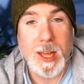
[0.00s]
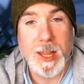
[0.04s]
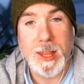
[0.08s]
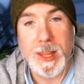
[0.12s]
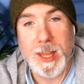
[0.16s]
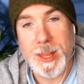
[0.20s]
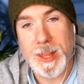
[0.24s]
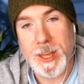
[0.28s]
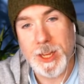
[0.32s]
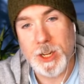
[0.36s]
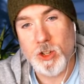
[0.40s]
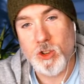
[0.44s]

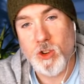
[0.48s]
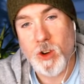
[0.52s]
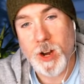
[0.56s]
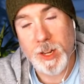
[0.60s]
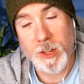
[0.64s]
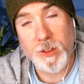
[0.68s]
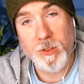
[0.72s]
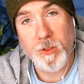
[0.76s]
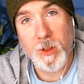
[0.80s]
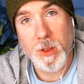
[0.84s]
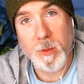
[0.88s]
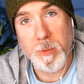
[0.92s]
They then
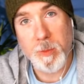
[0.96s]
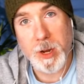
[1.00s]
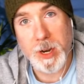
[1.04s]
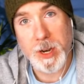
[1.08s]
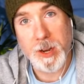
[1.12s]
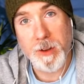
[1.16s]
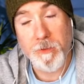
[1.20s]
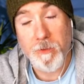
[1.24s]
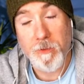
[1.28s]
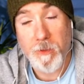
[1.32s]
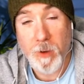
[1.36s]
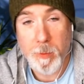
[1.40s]
transfer the
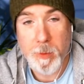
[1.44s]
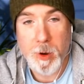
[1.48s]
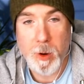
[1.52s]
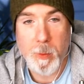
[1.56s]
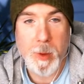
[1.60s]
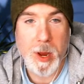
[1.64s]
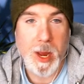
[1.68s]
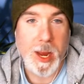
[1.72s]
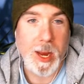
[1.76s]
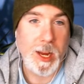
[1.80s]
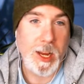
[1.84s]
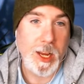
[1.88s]
money from your
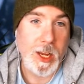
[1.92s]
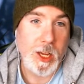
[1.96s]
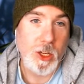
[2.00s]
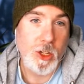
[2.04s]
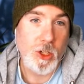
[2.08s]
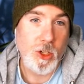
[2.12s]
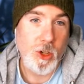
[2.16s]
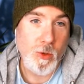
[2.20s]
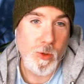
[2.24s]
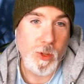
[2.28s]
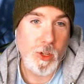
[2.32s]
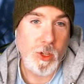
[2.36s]
bank
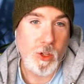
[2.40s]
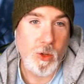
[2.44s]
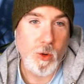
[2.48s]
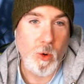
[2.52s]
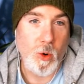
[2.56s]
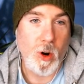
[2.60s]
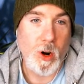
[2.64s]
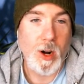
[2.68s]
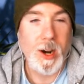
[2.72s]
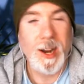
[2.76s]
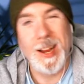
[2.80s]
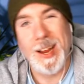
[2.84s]
to the
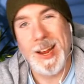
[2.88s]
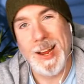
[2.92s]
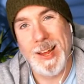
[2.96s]
store,